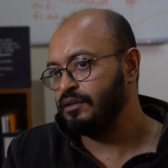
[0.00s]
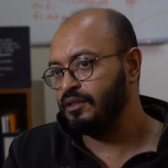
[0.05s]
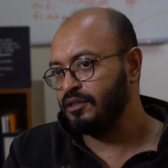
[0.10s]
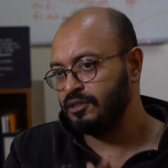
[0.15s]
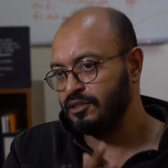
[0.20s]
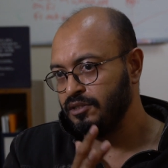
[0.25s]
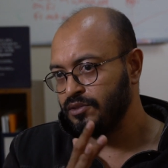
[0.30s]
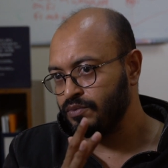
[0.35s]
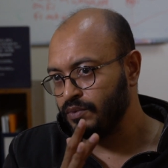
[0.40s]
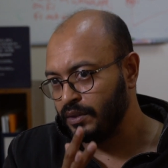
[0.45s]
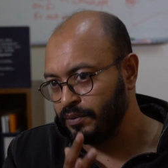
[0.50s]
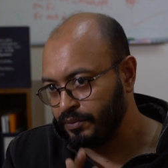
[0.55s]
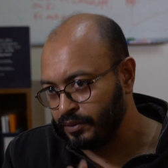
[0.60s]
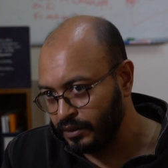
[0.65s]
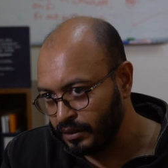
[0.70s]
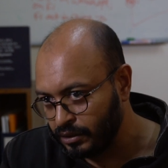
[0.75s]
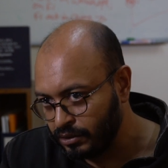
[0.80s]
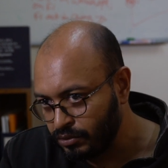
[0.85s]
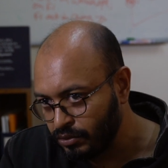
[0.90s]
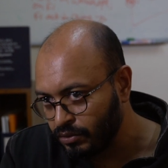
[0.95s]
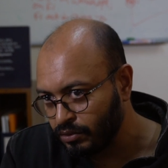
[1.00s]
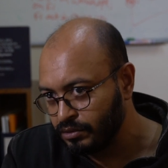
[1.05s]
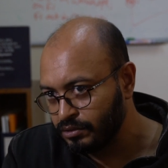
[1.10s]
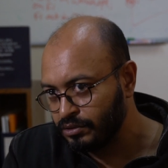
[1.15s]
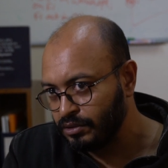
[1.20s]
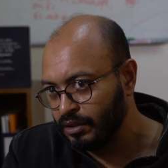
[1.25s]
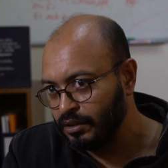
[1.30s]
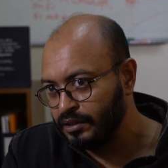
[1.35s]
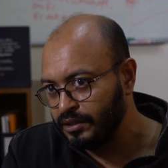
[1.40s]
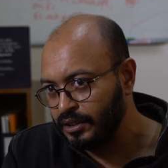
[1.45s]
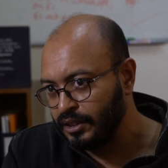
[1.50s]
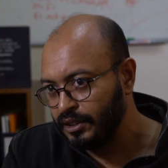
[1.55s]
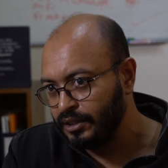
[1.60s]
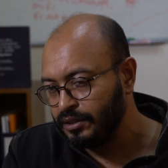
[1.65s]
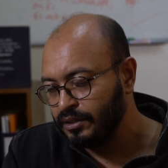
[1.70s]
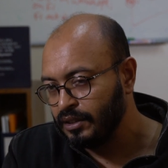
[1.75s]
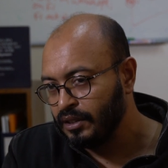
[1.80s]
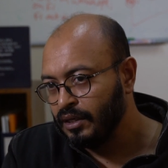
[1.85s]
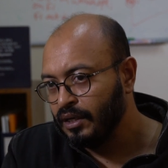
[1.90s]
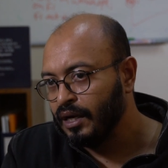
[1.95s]
This is where we need to
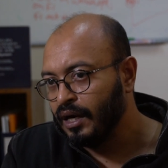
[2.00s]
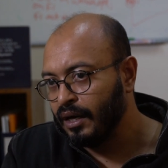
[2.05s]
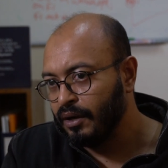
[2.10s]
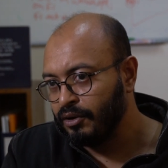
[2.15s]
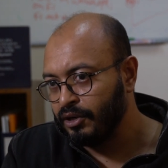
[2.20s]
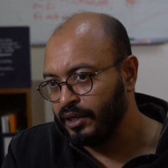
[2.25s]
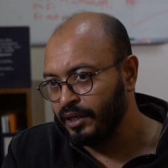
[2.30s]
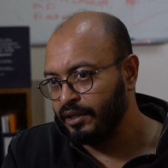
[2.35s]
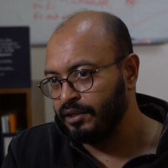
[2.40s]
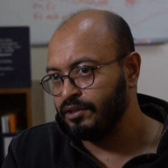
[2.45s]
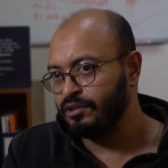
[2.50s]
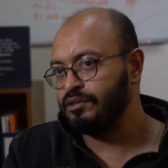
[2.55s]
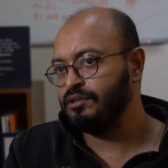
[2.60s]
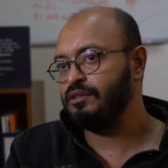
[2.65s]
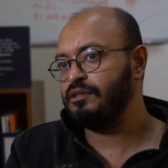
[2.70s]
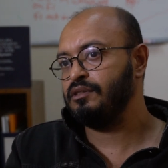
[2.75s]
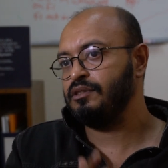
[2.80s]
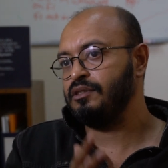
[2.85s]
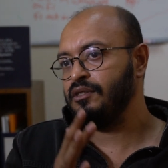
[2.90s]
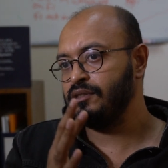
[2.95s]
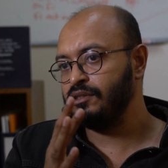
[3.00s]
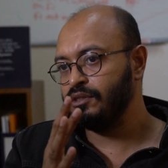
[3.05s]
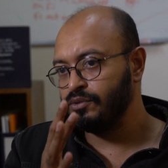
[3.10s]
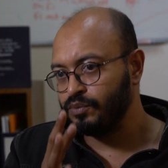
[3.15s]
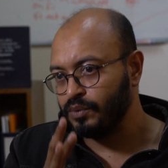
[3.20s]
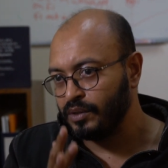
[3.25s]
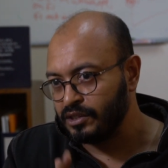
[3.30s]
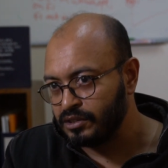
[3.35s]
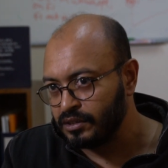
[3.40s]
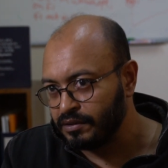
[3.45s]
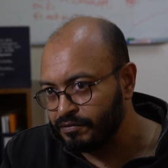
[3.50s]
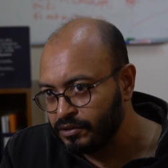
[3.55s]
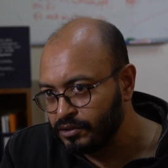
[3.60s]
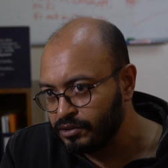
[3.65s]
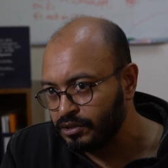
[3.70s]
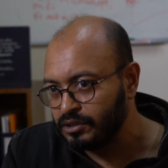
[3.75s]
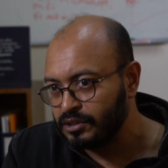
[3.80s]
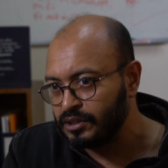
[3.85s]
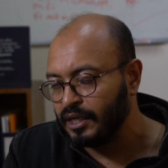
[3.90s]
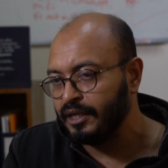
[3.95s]
consolidate our energies. This is where civil
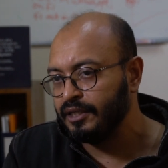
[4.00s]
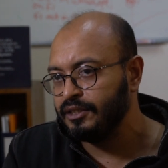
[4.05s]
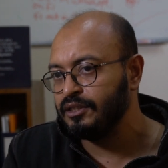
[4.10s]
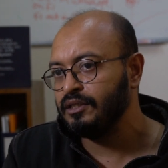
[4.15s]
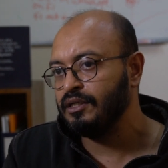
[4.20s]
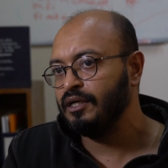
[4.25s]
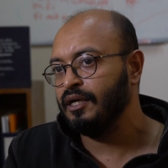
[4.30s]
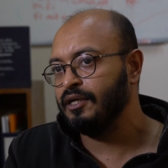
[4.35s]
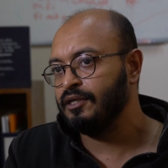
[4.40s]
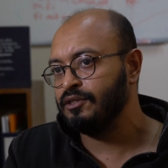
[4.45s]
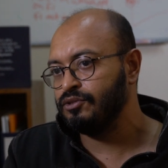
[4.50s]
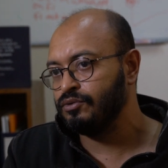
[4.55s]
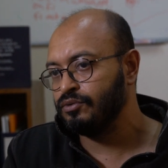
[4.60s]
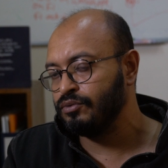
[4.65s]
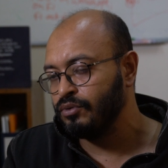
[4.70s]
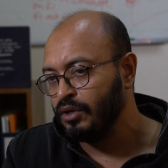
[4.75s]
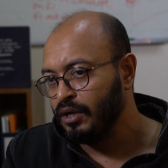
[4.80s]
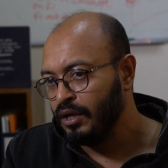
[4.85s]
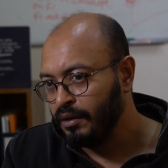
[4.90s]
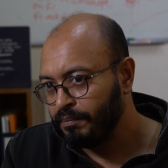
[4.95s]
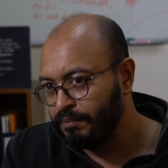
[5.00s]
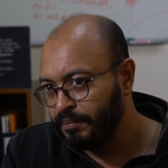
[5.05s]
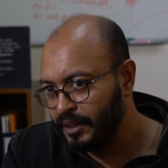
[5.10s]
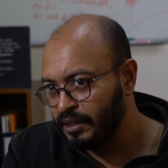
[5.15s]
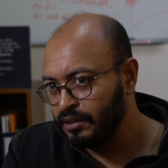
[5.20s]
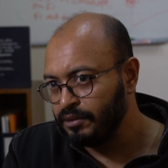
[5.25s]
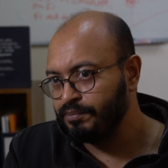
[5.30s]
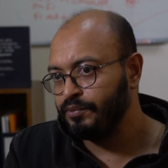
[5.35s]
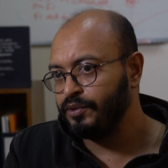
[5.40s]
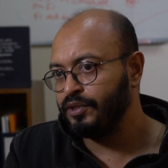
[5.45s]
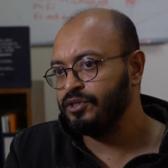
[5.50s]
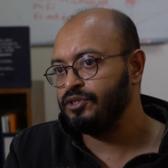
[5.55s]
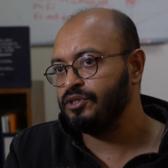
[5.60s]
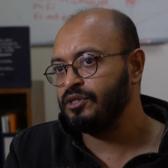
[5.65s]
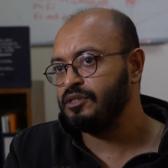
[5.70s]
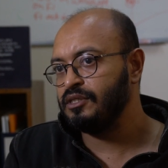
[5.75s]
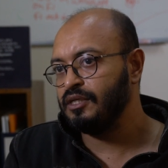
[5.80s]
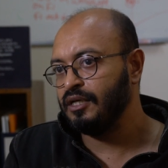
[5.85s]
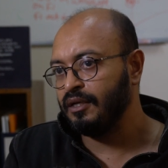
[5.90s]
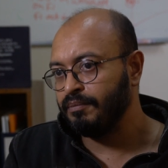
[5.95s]
society has to build
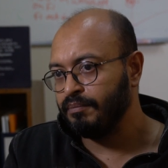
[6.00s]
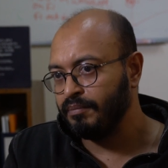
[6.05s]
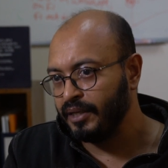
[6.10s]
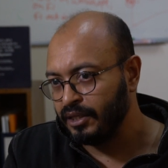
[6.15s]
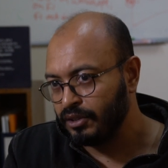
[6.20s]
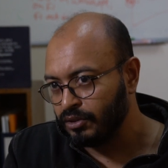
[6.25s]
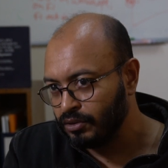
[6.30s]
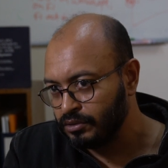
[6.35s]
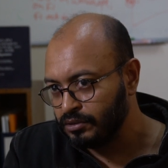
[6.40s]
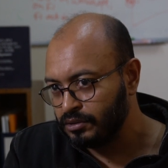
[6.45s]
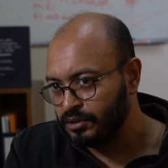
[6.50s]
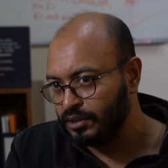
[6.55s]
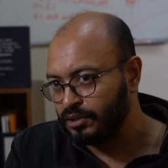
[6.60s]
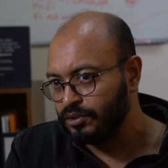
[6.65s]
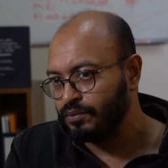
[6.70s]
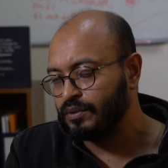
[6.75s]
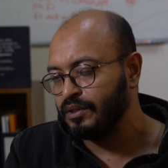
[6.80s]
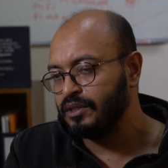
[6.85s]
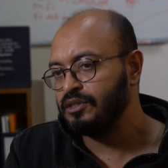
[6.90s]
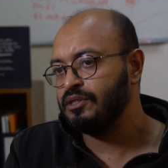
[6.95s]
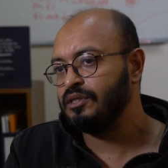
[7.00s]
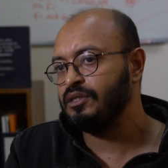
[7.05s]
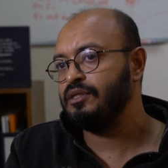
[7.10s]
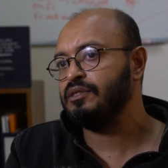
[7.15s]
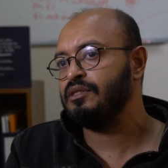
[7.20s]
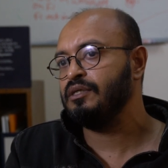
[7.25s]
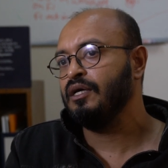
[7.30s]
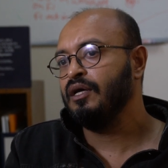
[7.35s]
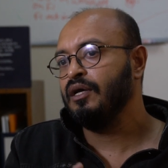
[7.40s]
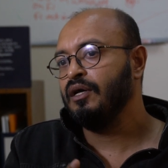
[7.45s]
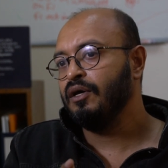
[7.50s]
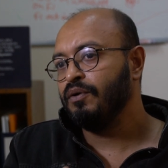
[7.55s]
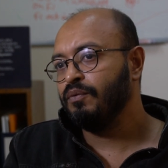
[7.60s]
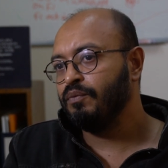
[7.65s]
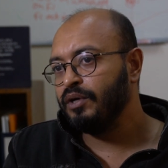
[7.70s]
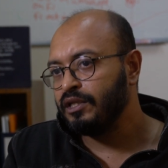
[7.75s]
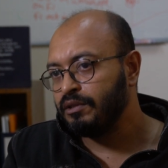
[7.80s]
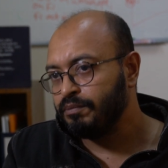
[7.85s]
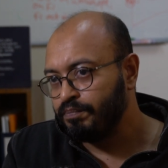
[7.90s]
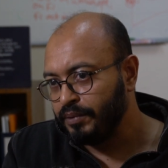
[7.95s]
bridges and make constituencies
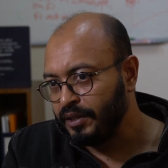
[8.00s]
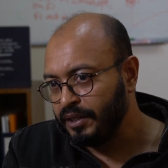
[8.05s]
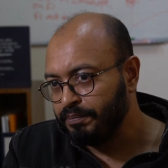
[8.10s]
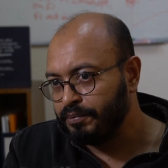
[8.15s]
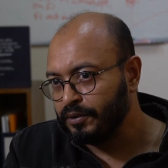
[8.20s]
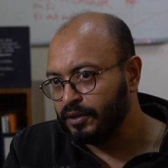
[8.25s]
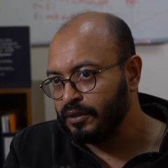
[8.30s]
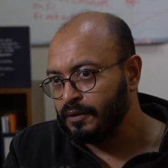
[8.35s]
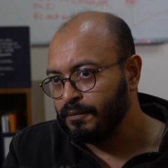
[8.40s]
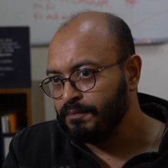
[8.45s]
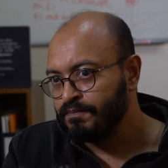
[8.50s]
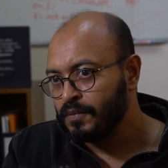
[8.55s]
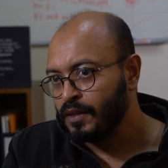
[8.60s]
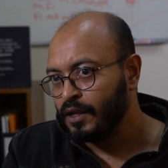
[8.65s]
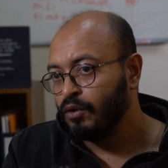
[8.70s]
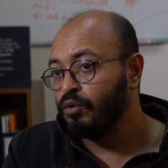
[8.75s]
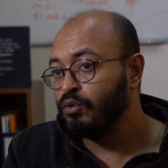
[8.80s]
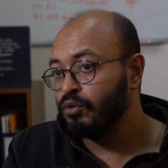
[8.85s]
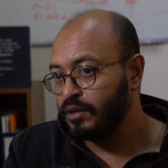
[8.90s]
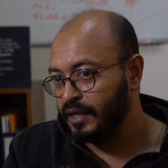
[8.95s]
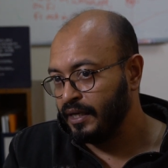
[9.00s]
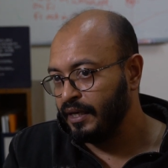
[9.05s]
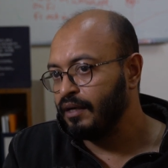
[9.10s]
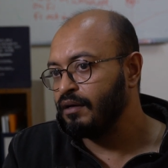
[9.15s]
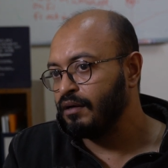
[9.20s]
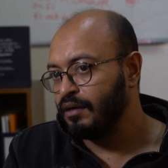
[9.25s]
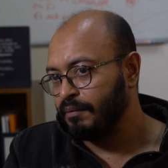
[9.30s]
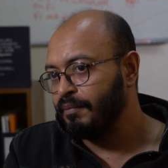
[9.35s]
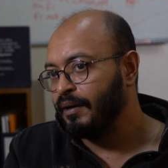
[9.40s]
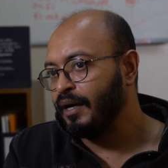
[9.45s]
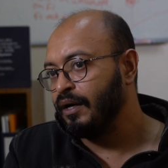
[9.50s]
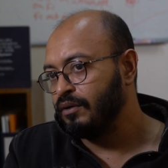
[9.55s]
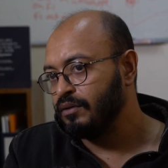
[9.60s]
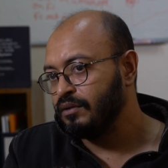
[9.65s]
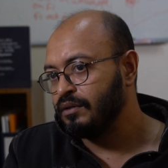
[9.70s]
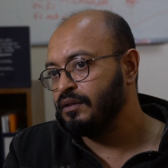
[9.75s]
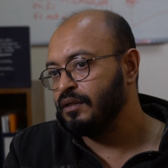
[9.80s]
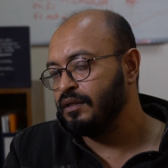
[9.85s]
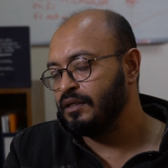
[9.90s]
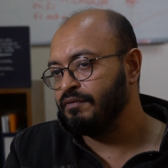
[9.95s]
with people who care
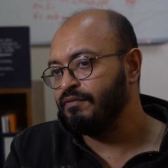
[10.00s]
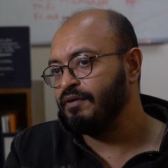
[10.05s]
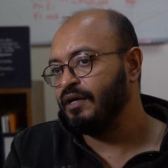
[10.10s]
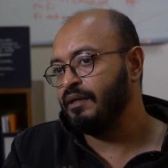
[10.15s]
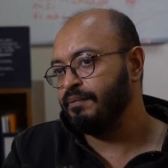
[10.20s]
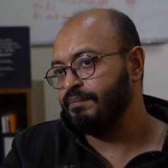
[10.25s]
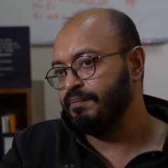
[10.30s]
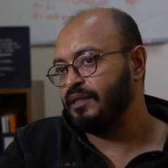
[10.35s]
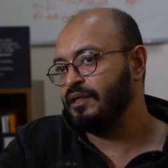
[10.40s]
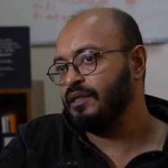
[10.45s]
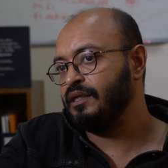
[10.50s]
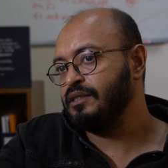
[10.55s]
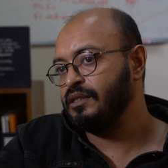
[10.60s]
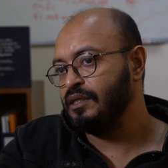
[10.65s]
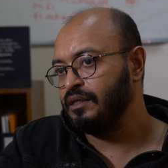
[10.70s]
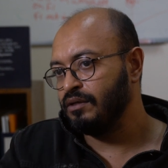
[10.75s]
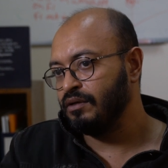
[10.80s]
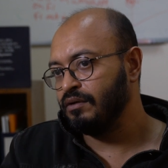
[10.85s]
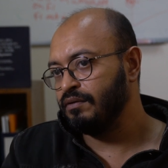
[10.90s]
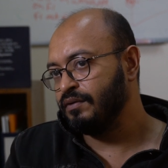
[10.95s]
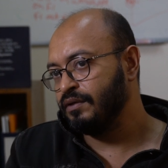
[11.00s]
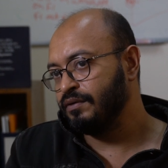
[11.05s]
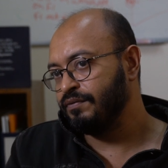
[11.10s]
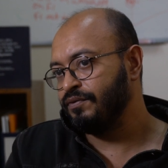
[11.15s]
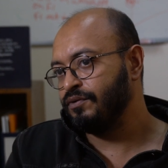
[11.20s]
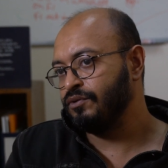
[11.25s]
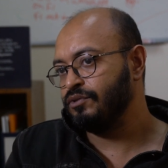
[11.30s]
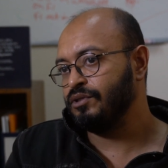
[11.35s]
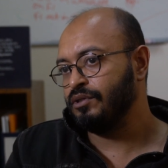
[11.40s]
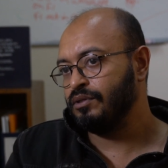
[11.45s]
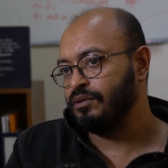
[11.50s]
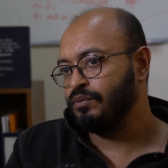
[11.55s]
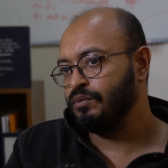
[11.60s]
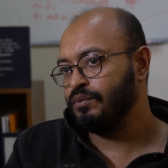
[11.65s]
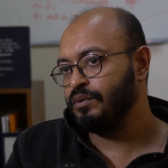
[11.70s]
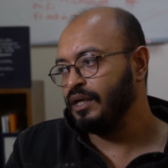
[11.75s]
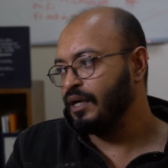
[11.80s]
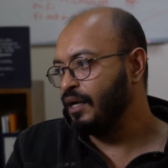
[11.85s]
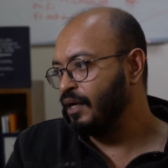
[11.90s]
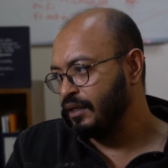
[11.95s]
about the development agenda of the future.
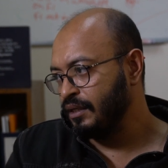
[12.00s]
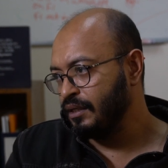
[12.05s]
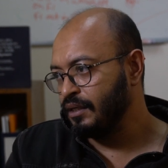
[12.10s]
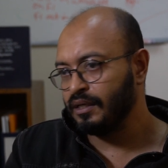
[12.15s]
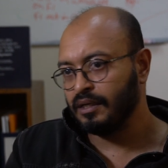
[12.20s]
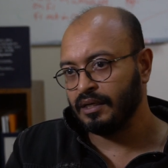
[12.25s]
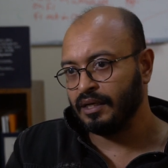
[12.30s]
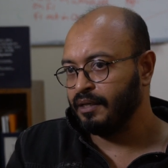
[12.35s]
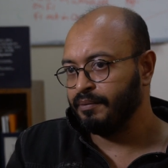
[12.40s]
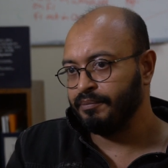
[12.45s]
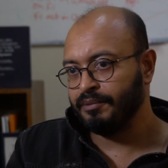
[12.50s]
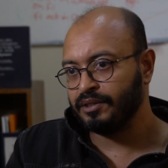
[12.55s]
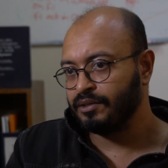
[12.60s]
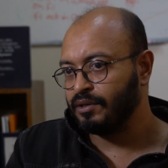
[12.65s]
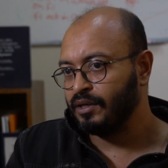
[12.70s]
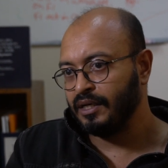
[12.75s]
We are in a climate